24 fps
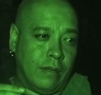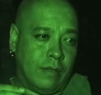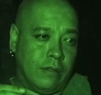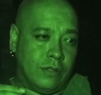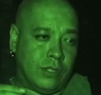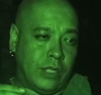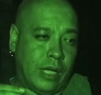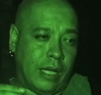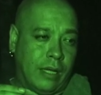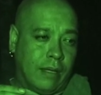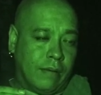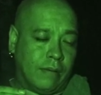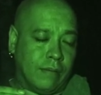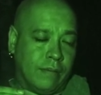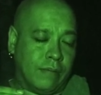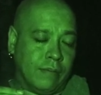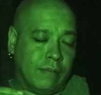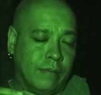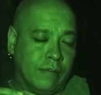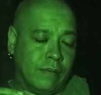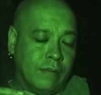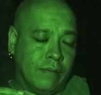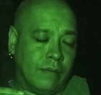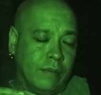Shaq.
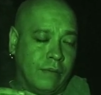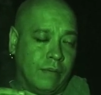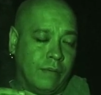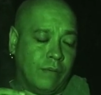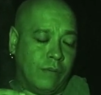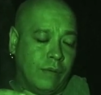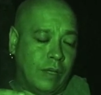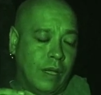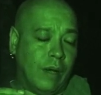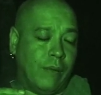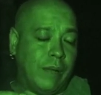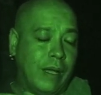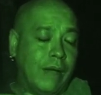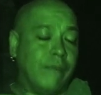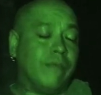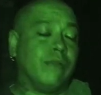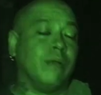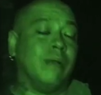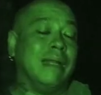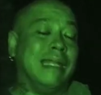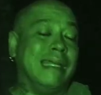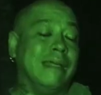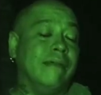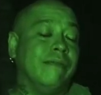Yeah. Yeah, we have
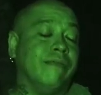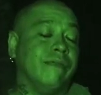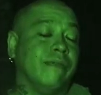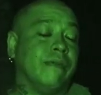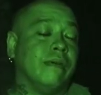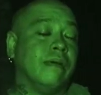to leave.